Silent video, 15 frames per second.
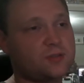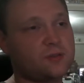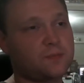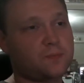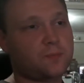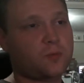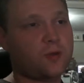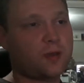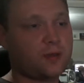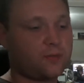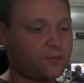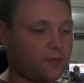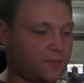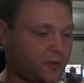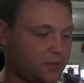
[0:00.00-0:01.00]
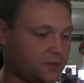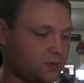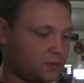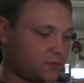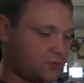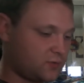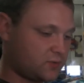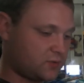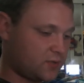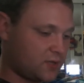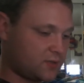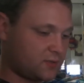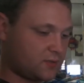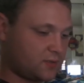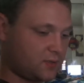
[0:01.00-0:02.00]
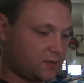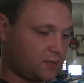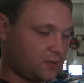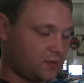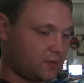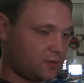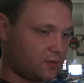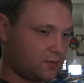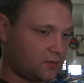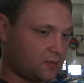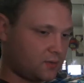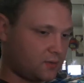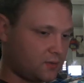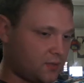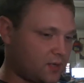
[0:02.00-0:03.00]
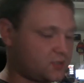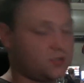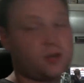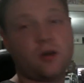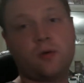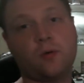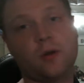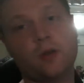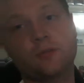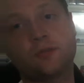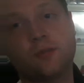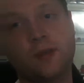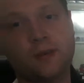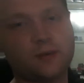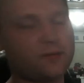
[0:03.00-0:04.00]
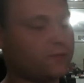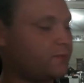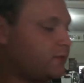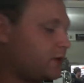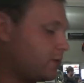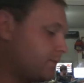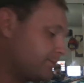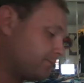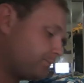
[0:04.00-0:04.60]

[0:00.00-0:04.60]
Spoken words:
to quickly throw my 2 cents in... Actually, no, I won't. I'll do that in a different video.